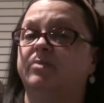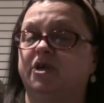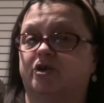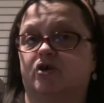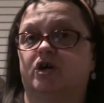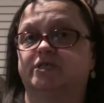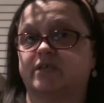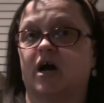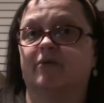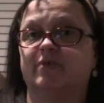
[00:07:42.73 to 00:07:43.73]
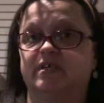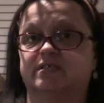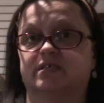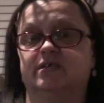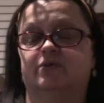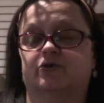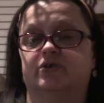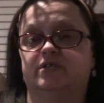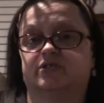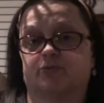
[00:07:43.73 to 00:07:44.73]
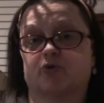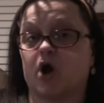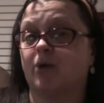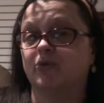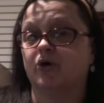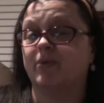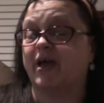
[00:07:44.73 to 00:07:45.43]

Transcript: because obviously there is a problem